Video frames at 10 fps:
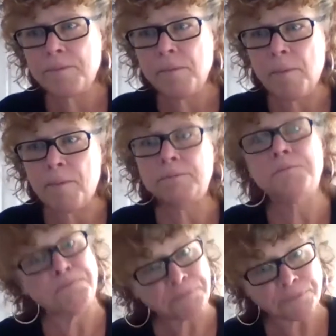And I'm
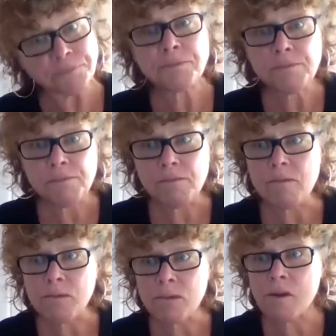wondering, because, you know,
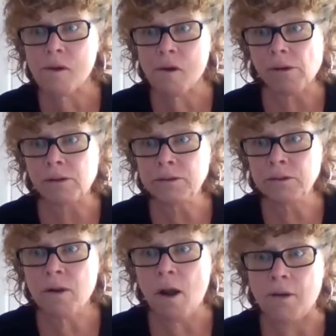Eddie obviously
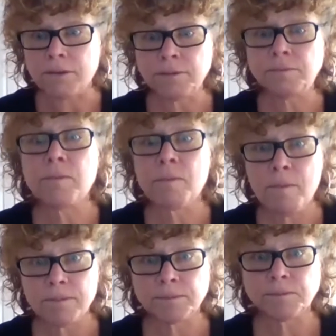puts his in the
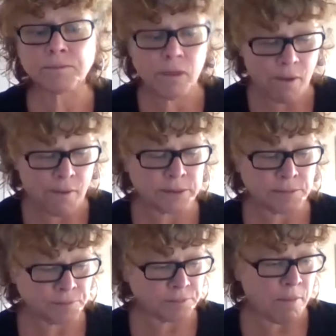dark for
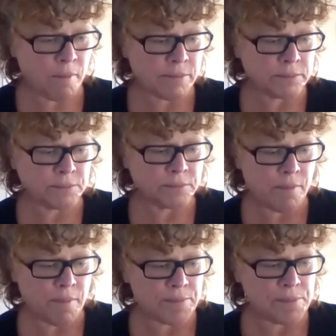the first 7
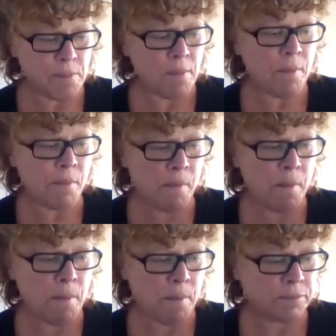days.
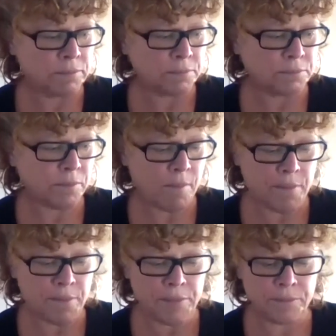Why would it be
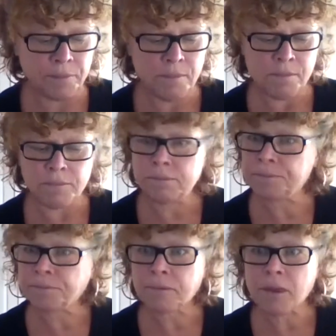different with
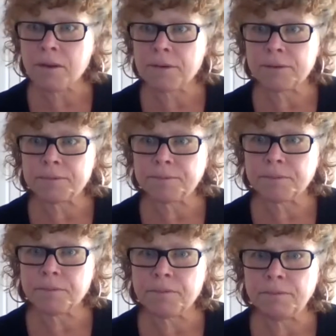sprouting in a jar?
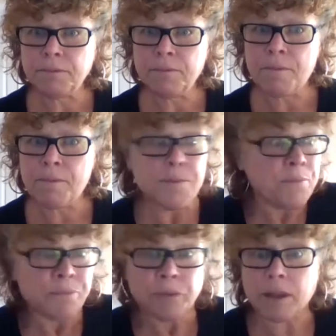
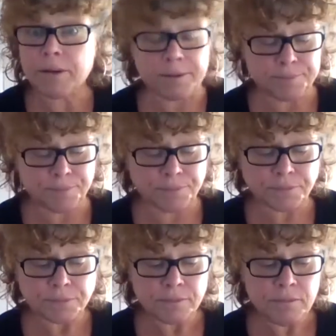Or have you ever
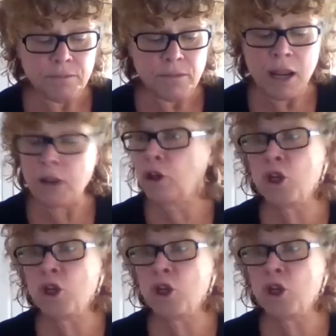tried it in the dark before?